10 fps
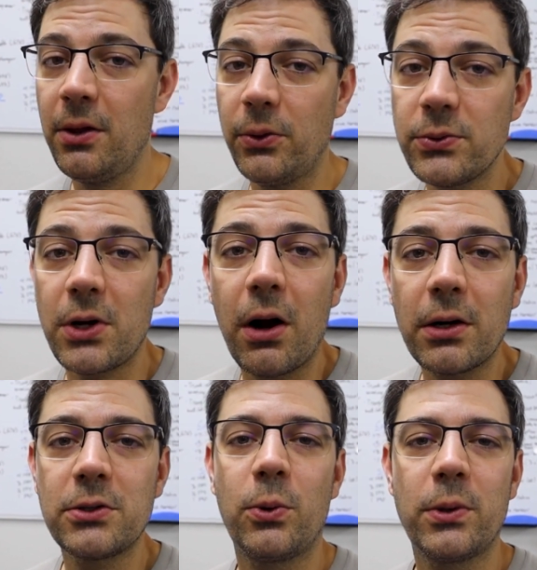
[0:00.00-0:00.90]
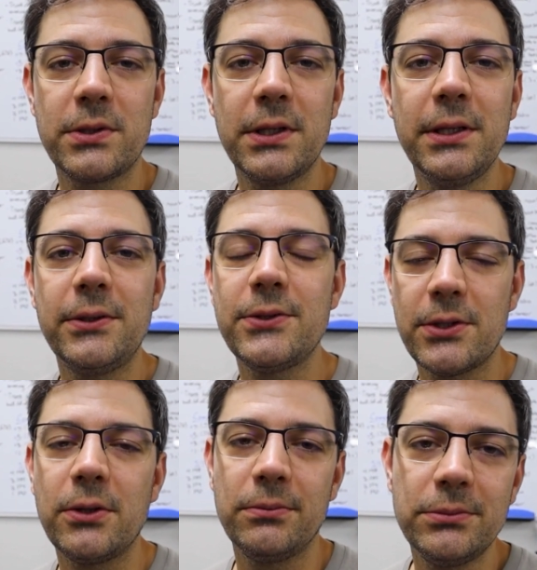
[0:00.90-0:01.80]
those are torqued to yield,
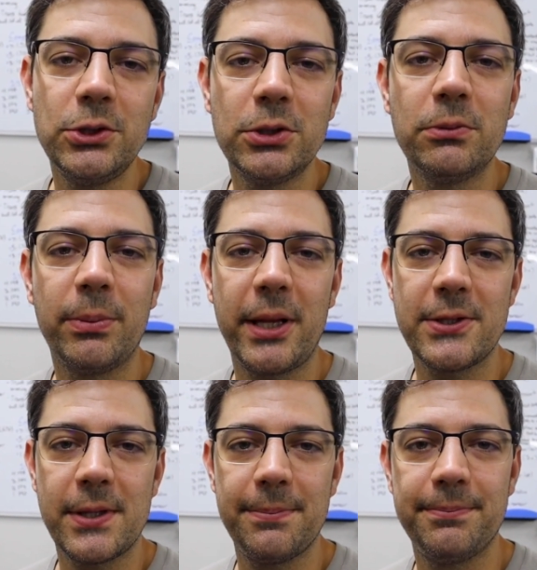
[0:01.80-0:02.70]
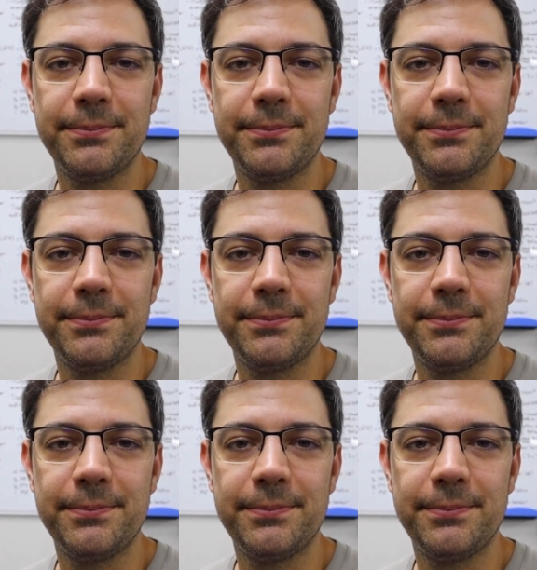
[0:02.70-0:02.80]
so you should replace them.